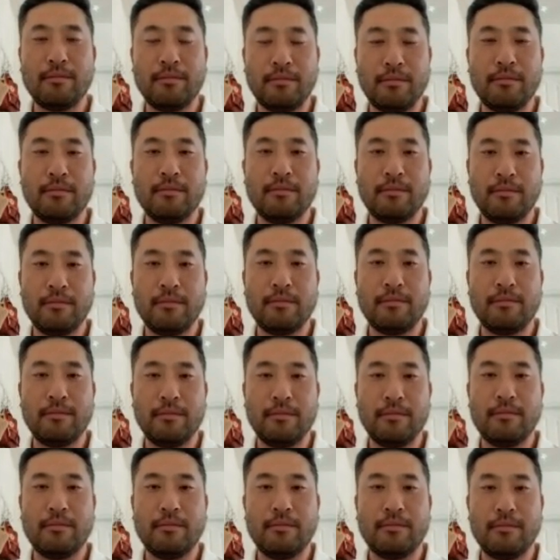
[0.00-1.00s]

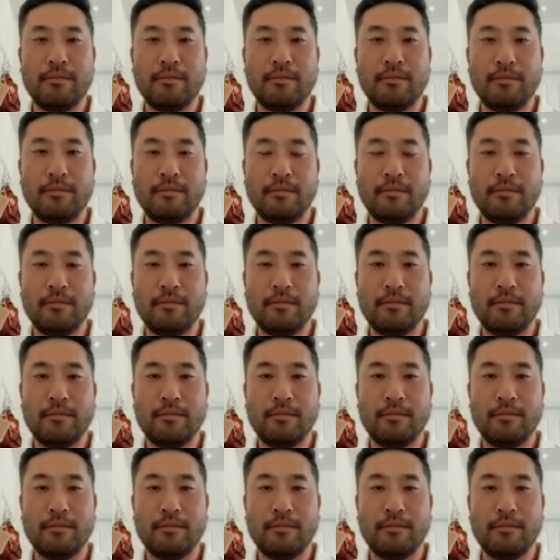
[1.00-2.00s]

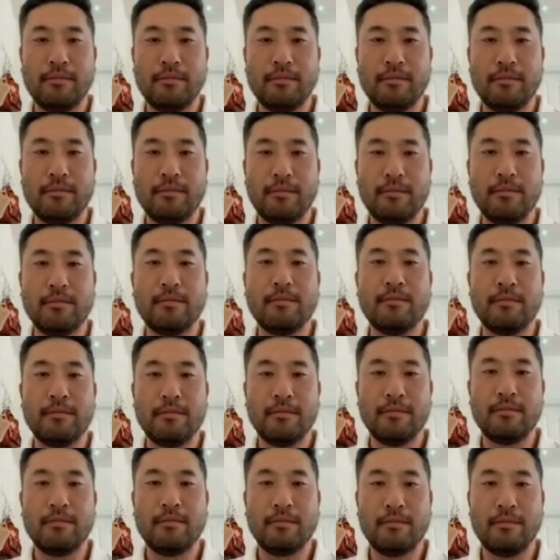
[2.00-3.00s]

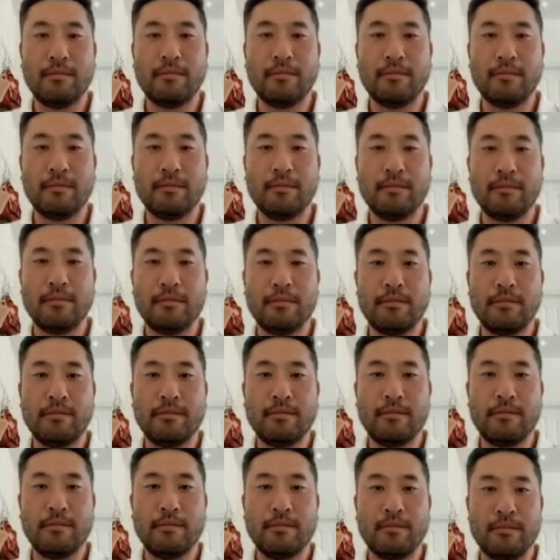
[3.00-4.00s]

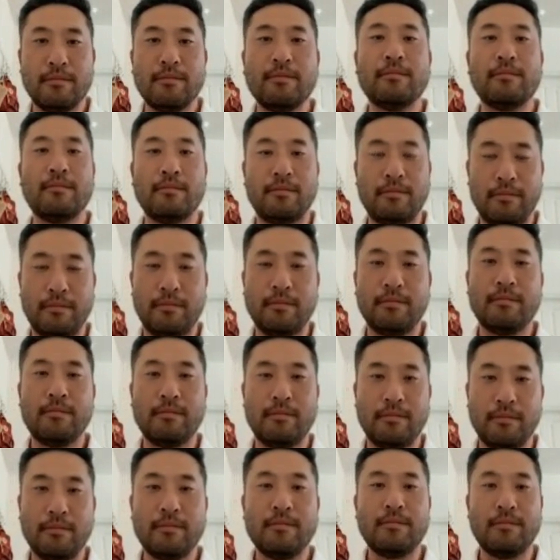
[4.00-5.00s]

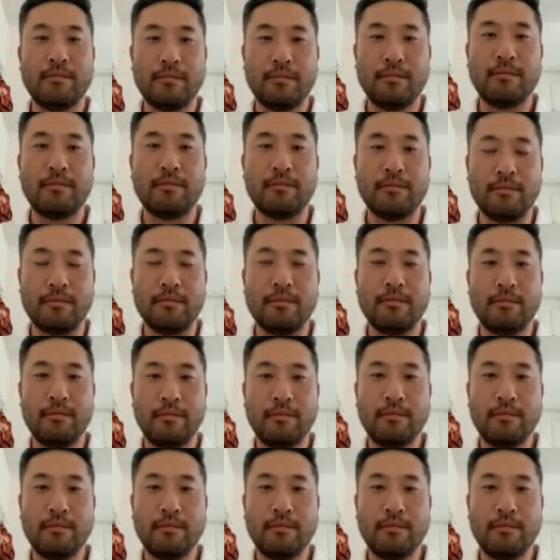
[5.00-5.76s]
No words are spoken by the person on screen.